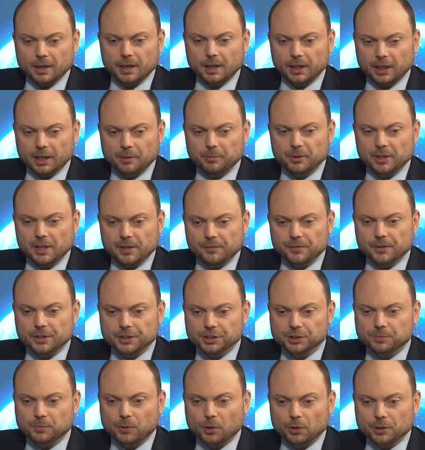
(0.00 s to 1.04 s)
And I believe that
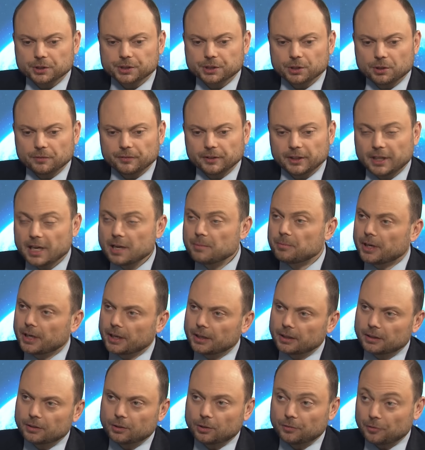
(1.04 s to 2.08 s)
this policy of
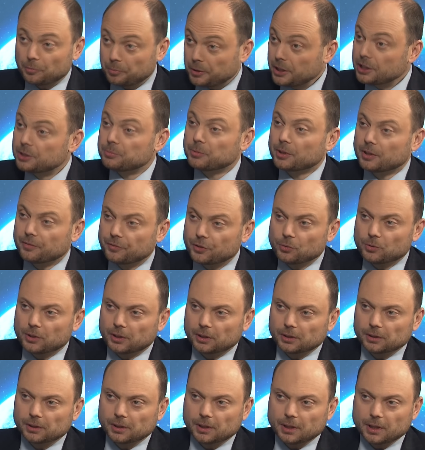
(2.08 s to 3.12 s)
enabling, of appeasement, if you
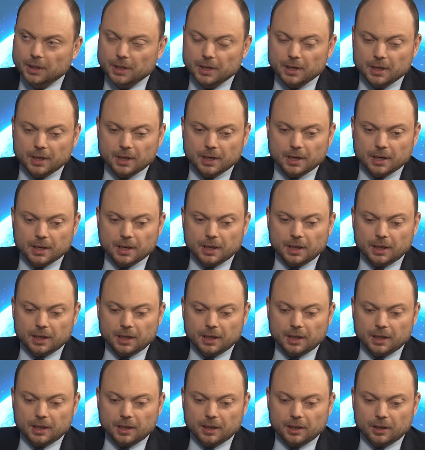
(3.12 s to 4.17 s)
will,
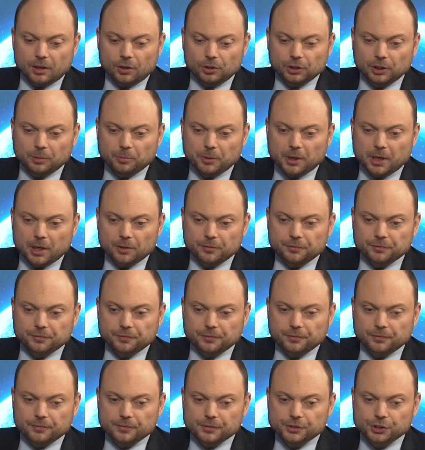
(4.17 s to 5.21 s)
on the part of
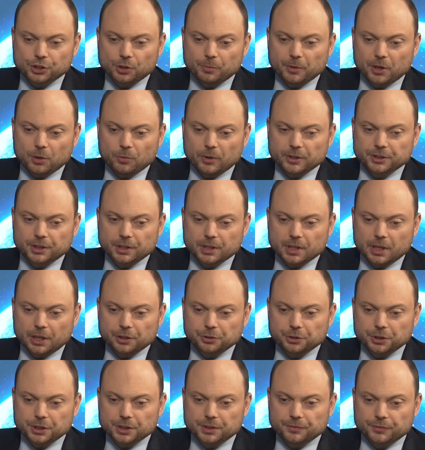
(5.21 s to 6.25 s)
so many Western
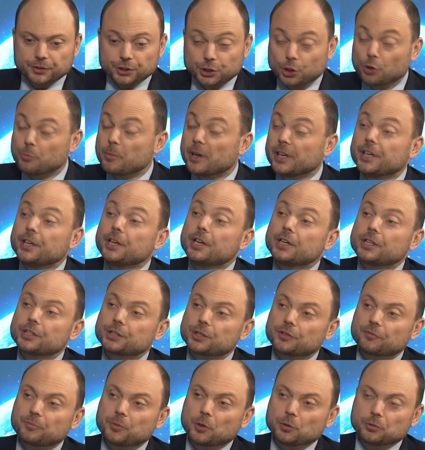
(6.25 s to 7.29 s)
countries for so many years
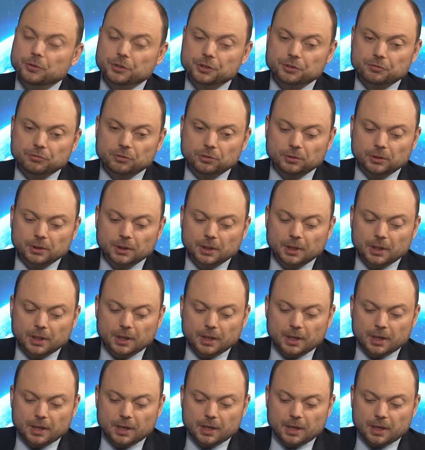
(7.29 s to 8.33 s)
of Putin's rule,
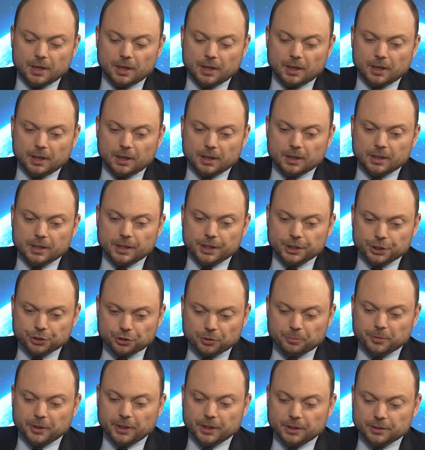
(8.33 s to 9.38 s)

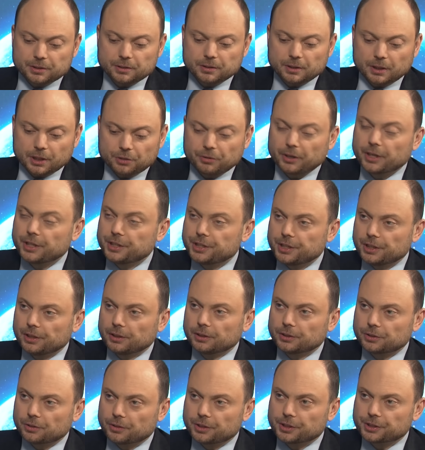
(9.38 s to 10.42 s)
contributed a great deal
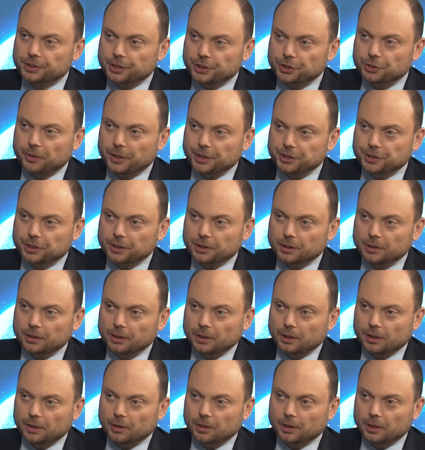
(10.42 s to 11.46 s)
to the situation
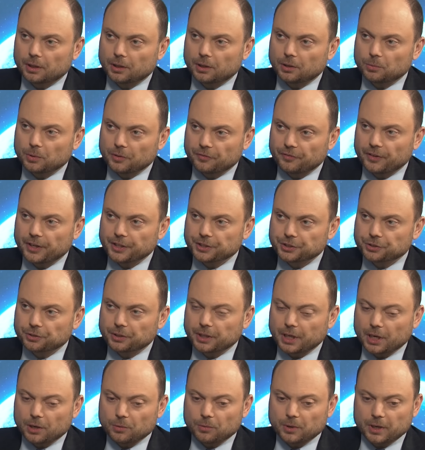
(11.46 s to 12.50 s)
we face
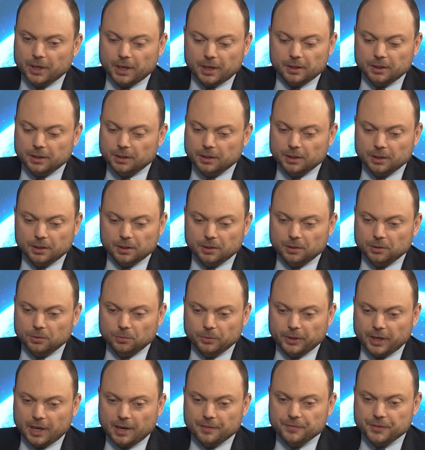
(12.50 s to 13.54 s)
today, where
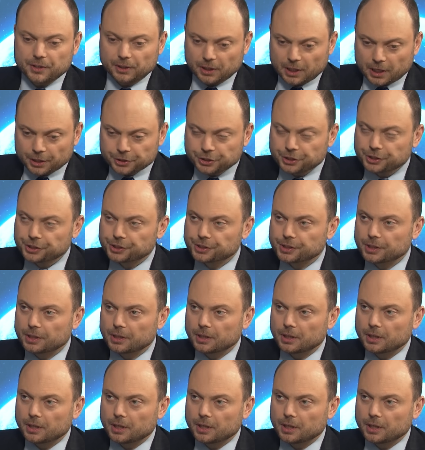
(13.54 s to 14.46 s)
we have the largest